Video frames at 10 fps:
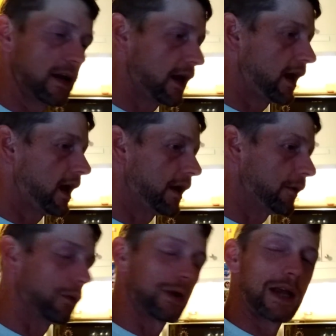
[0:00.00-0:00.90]
and
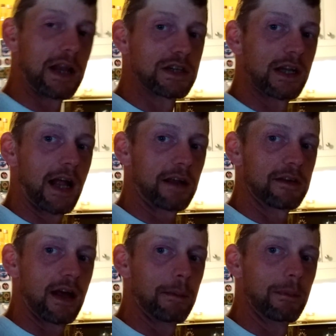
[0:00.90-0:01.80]
we'll catch you next
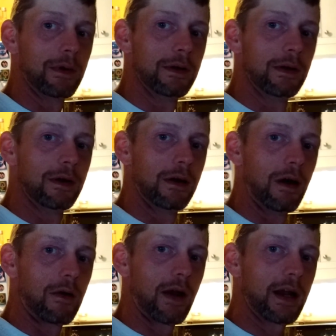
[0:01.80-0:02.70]
time.
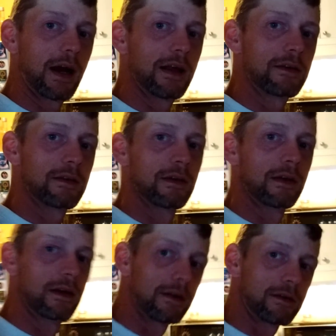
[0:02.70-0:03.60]
Alright guys,
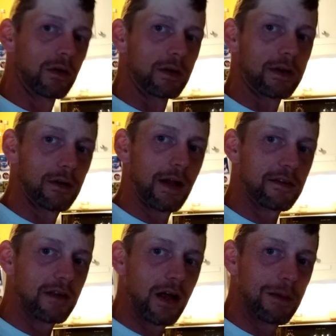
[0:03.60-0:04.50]
so until
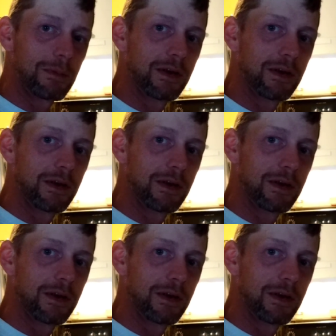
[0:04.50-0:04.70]
next time,